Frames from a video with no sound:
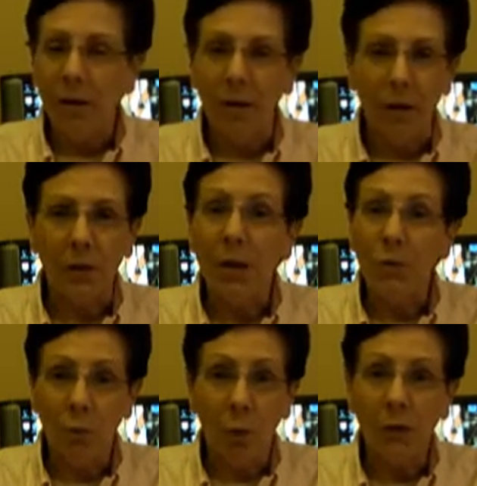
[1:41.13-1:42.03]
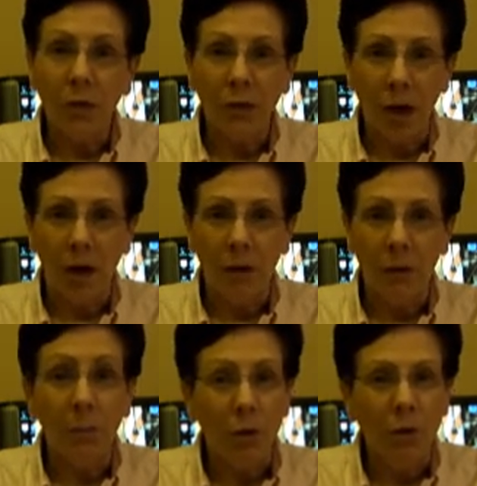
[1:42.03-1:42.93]
Yes, he rolls his
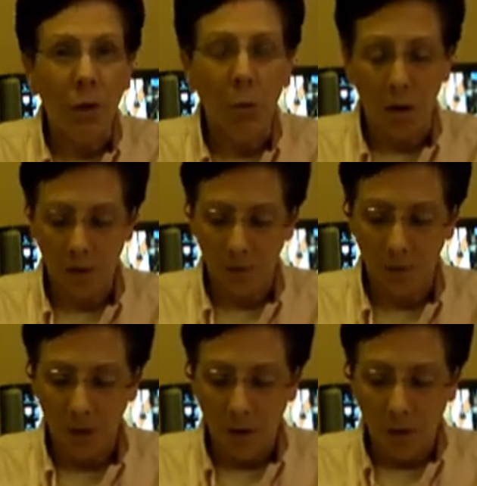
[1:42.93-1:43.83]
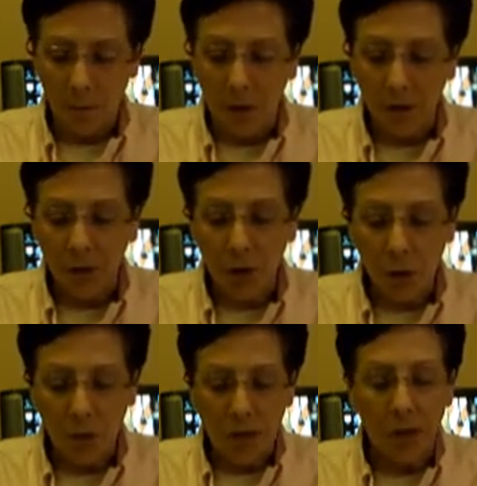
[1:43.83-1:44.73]
eyes, but you know what? My son
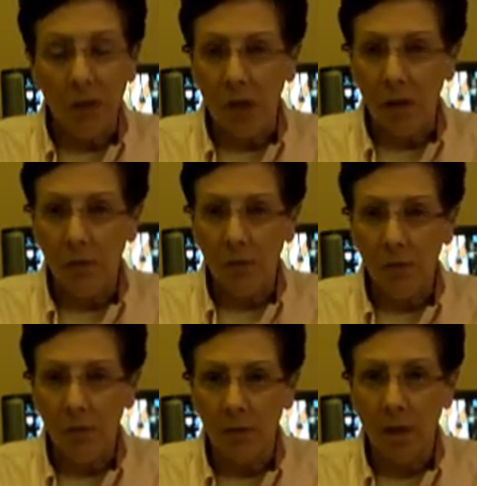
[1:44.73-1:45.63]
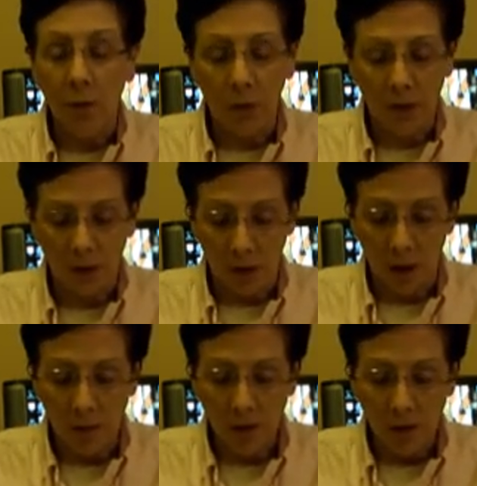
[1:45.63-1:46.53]
knows he is safe, he knows he's
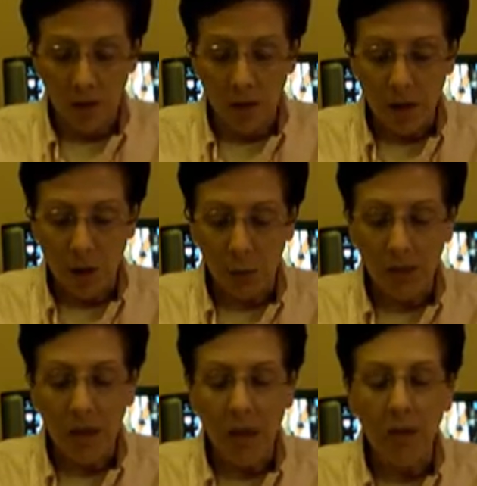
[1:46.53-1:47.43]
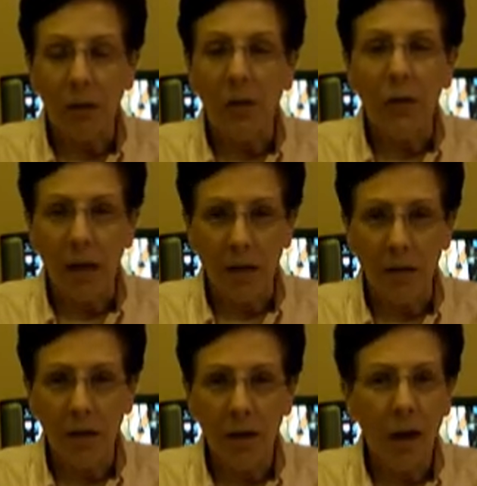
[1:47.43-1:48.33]
loved, and he knows that he can tell us
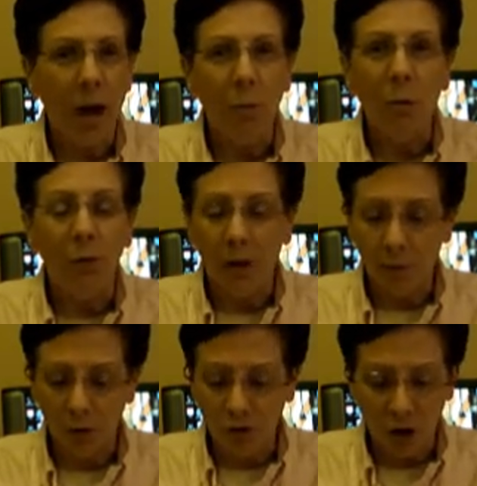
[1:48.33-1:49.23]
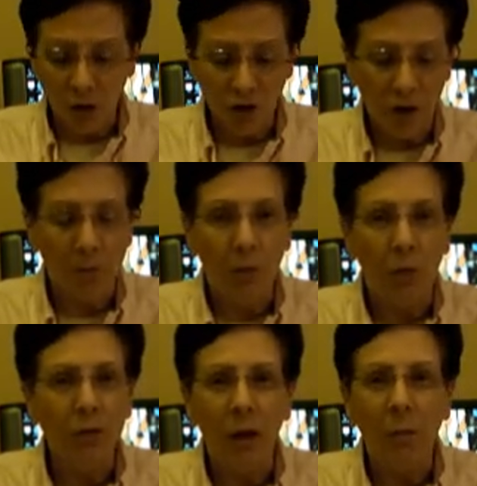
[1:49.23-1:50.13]
anything, and we will never judge him
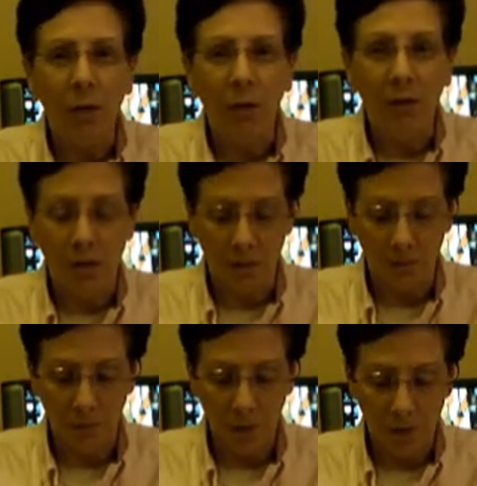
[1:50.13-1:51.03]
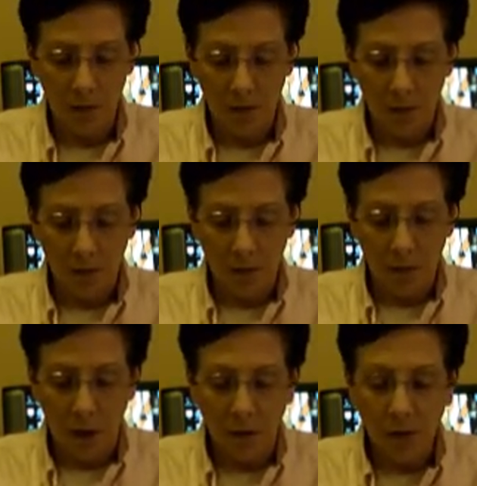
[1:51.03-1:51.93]
or stop loving him.
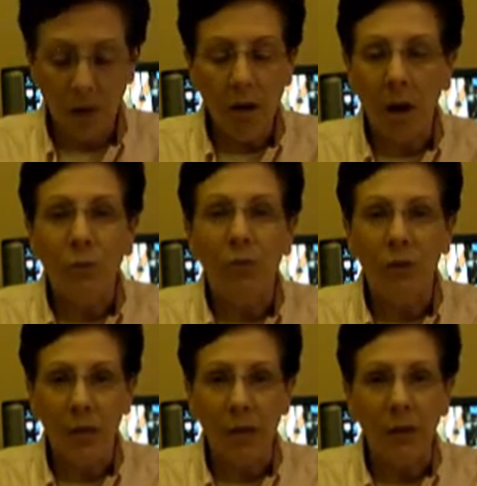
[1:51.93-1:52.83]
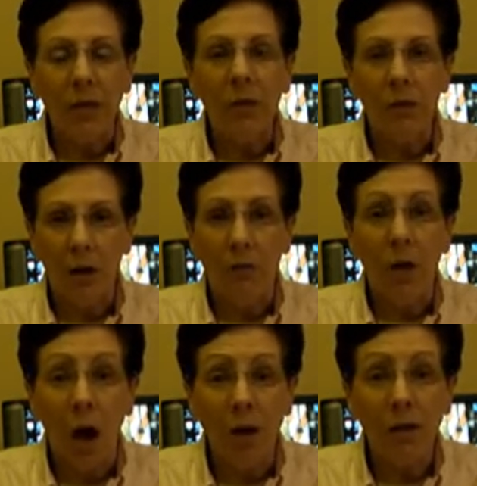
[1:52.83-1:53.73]
Our son understands he is loved
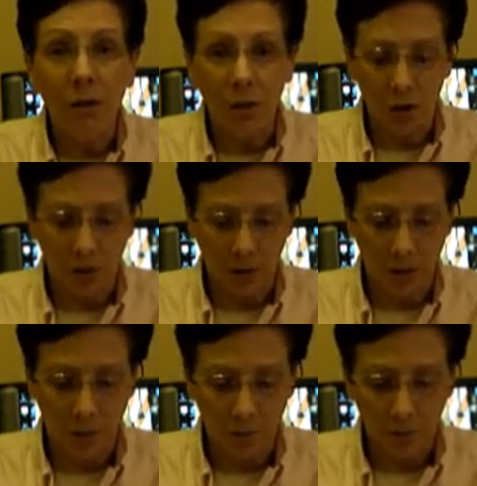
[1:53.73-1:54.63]
unconditionally.